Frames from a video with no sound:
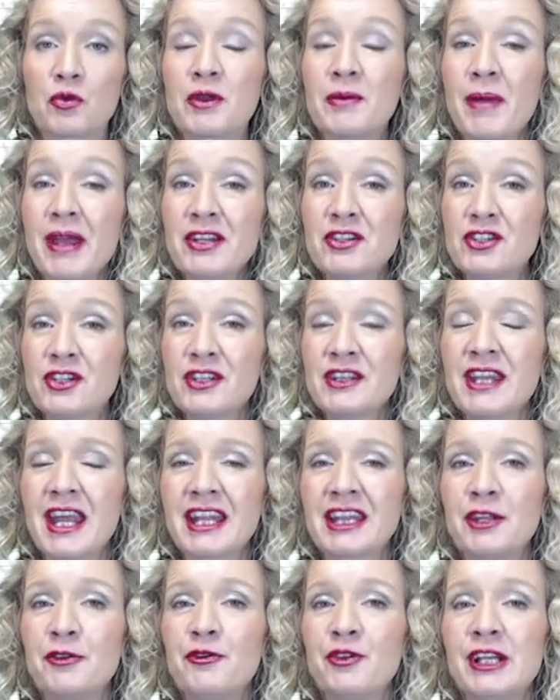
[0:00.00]
We mentioned
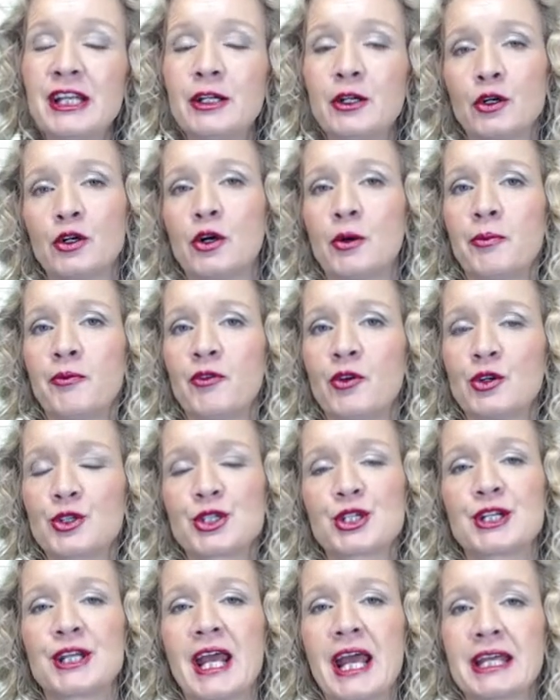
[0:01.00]
that the VLOOKUP
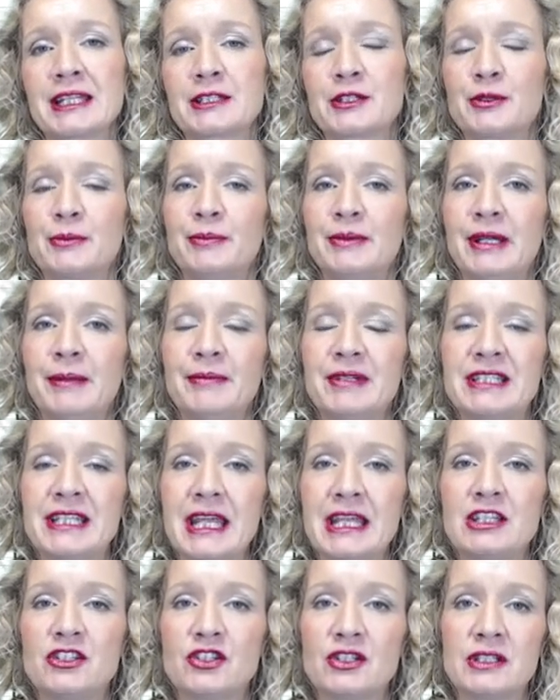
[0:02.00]
function has some
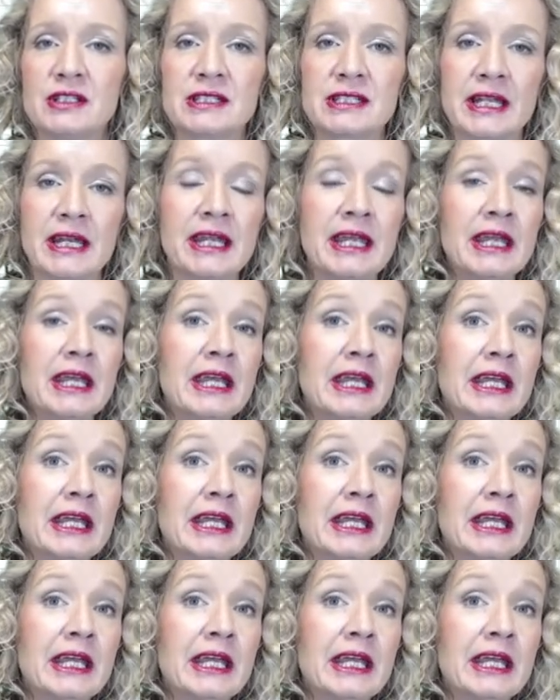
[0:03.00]
limitations, and